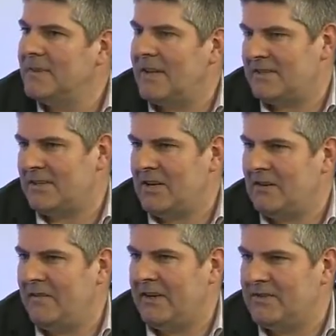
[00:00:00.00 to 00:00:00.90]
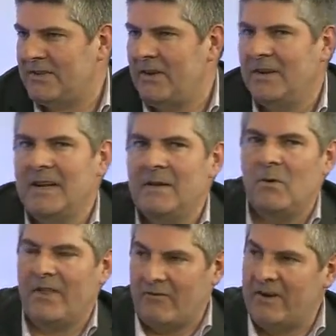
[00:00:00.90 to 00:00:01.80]
That's the kind of figure. So
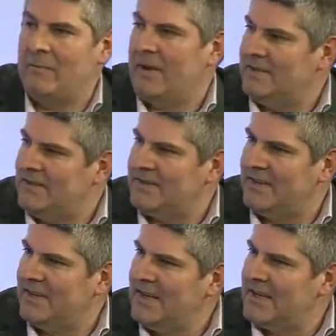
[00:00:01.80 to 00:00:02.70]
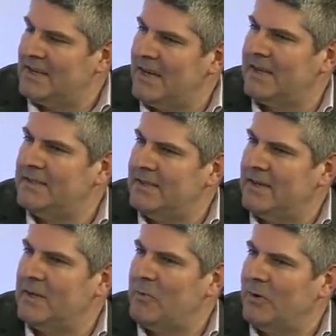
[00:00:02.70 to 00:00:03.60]
what that really means is that
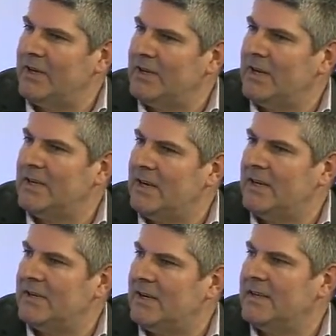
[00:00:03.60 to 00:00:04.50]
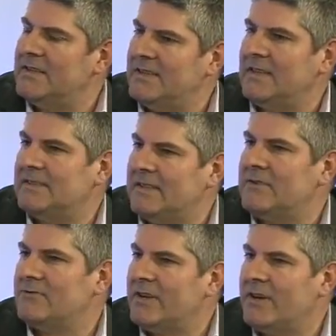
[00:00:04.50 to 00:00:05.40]

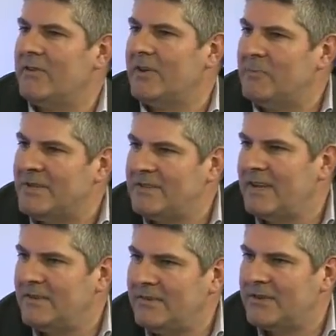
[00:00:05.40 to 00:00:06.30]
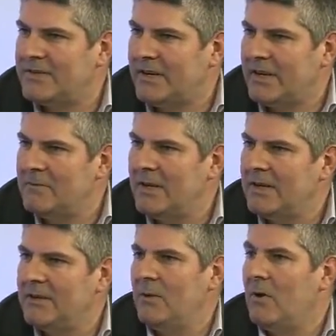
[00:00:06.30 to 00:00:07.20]
99.99966 recurring % of the time
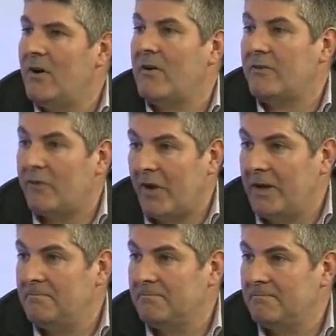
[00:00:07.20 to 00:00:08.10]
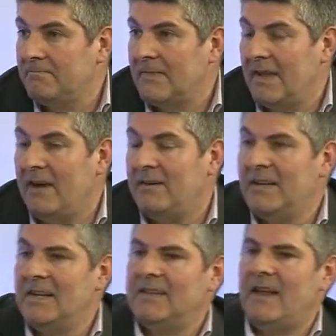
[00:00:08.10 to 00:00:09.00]
you are error-free. Now
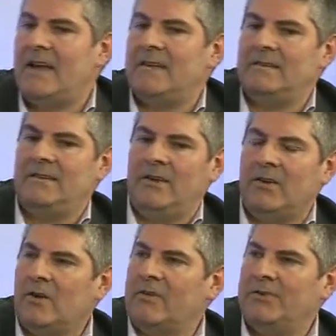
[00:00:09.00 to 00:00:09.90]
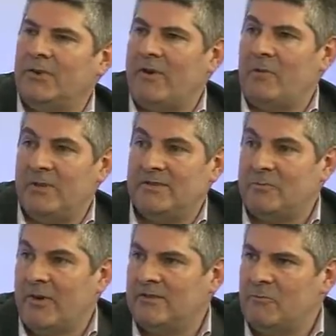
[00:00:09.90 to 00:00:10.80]
that. You can't really talk around business
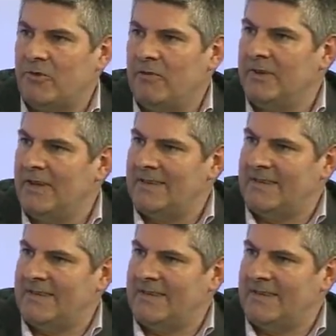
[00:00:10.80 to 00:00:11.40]
process improvement